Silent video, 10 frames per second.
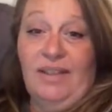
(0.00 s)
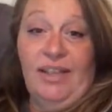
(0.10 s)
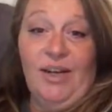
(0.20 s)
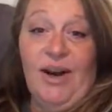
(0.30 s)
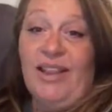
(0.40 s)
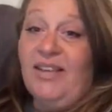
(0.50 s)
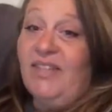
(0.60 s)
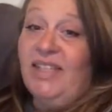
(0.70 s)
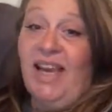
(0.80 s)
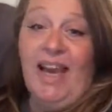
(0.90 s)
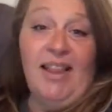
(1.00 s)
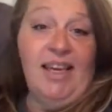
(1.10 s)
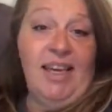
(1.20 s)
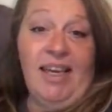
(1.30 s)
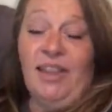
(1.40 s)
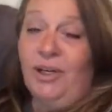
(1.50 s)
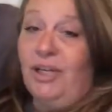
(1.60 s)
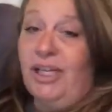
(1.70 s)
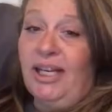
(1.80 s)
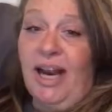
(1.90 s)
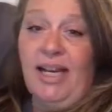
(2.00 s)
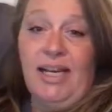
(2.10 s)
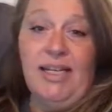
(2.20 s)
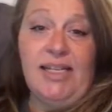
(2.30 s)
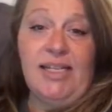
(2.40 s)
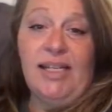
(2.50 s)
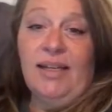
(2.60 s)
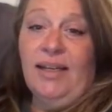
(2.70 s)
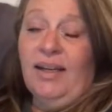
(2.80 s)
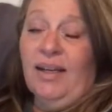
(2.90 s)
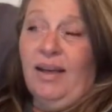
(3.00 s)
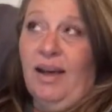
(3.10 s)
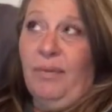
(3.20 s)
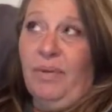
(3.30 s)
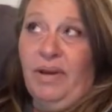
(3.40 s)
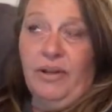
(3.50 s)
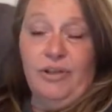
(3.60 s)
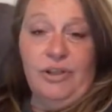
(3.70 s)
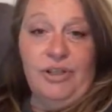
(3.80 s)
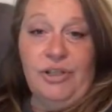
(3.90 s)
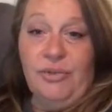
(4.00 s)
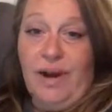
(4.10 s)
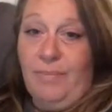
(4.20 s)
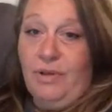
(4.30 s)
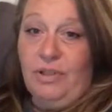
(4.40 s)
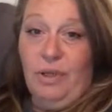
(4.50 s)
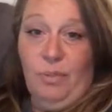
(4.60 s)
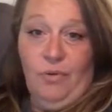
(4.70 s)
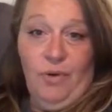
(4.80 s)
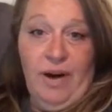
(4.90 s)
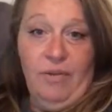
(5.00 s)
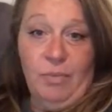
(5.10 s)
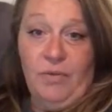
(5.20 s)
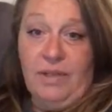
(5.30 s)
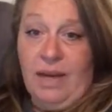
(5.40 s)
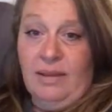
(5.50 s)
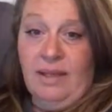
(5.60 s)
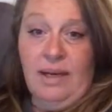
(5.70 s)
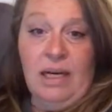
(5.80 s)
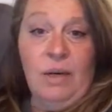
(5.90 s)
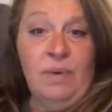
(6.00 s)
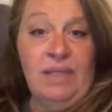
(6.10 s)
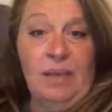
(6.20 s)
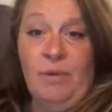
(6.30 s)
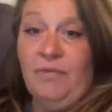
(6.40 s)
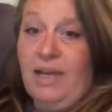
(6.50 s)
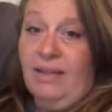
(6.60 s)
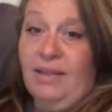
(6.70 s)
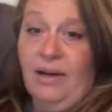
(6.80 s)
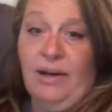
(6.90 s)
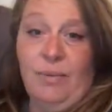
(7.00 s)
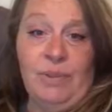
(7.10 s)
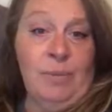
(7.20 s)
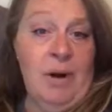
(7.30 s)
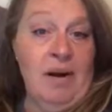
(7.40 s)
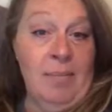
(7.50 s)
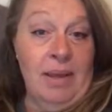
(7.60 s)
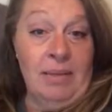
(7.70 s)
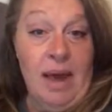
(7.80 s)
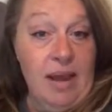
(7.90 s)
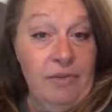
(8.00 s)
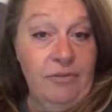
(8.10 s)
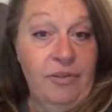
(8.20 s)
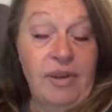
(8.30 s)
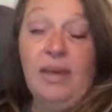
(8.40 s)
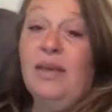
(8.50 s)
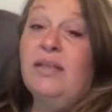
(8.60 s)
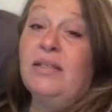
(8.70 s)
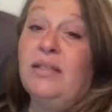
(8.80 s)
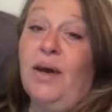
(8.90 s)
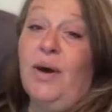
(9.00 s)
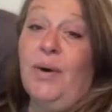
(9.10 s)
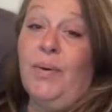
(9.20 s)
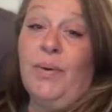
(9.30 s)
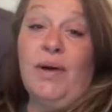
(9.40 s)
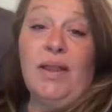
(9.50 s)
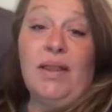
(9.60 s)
I lived in Cali in the early 90s. I had been introduced to rap music before I ever moved out there. And once I moved out there, it was a part of my life. So